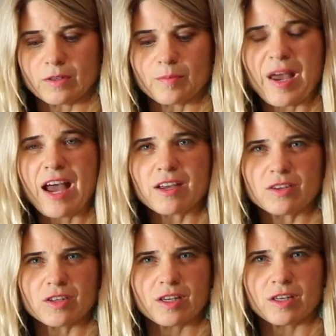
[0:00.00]

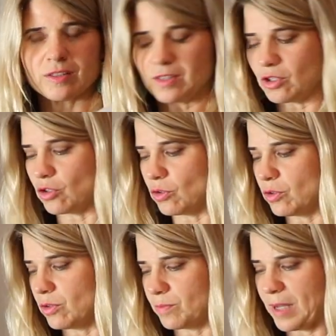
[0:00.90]
packaging and
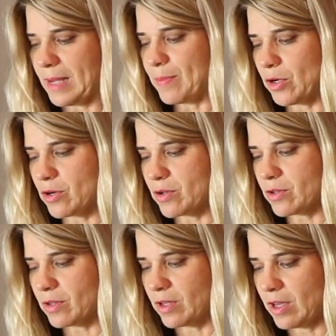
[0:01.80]
tissue
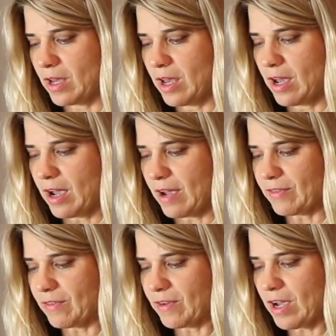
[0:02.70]
papers. I've
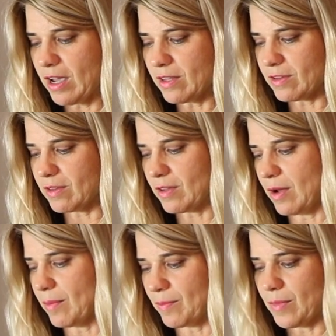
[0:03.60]
even got
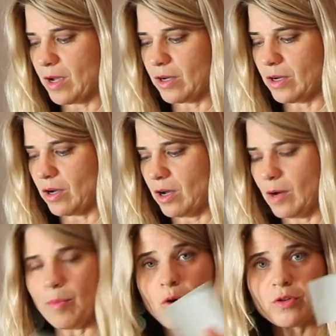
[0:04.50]
some
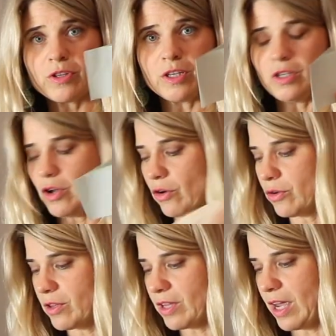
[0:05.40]
post-it
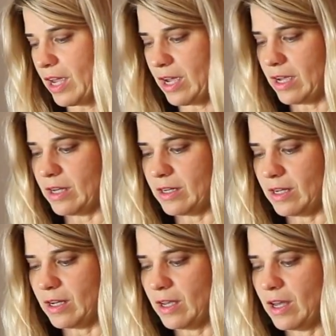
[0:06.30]
notes and
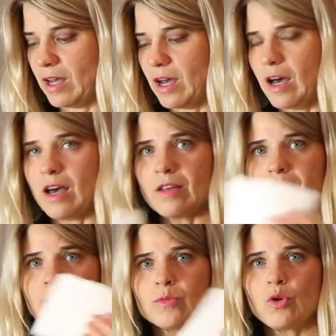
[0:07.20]

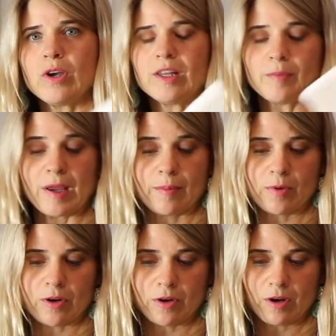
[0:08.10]
some toilet
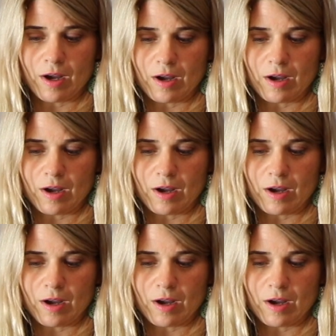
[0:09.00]
paper,